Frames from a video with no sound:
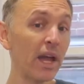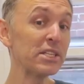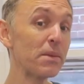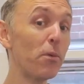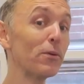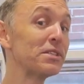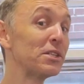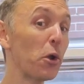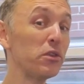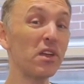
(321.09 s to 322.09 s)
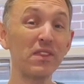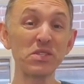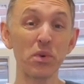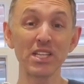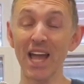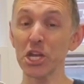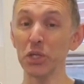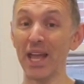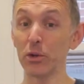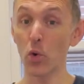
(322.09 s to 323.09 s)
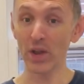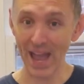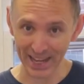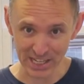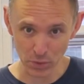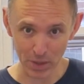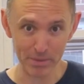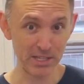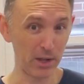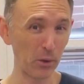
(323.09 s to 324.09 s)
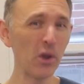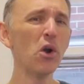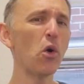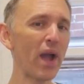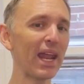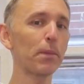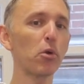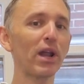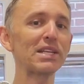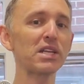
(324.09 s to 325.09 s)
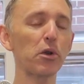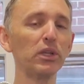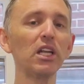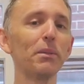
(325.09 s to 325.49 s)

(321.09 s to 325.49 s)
It's important to note that this one is actually an organic sweet potato. Organic products are a little